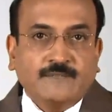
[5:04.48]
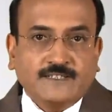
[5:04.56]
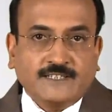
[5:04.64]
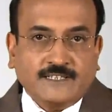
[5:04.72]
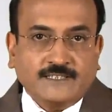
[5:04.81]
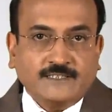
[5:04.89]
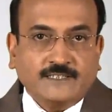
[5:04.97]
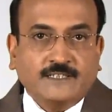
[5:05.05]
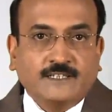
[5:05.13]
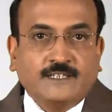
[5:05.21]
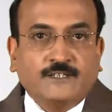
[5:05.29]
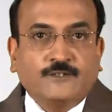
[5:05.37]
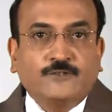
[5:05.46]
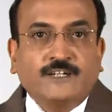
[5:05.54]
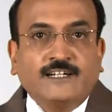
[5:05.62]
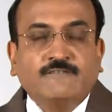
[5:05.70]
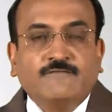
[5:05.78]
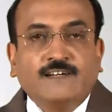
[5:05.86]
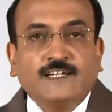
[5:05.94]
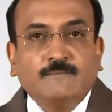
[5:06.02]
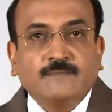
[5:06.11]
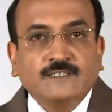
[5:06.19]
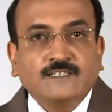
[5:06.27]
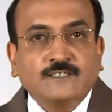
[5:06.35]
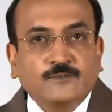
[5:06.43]
Designer. You can define
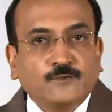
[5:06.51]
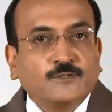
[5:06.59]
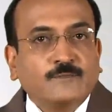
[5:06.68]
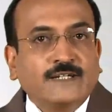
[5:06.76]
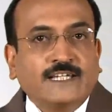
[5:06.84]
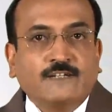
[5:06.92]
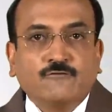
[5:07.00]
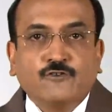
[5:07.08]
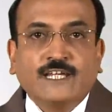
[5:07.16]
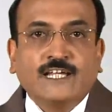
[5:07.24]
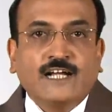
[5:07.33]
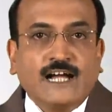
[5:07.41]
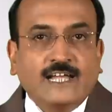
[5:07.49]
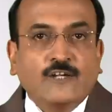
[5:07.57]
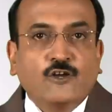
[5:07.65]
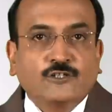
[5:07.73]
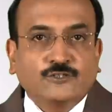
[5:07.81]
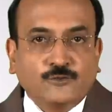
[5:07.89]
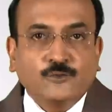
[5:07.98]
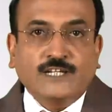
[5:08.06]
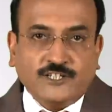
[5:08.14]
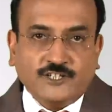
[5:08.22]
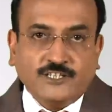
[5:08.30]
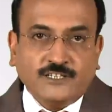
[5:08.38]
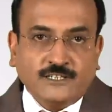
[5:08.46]
business rules by invoking iLog's rule
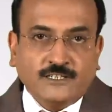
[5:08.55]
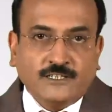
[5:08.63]
engine,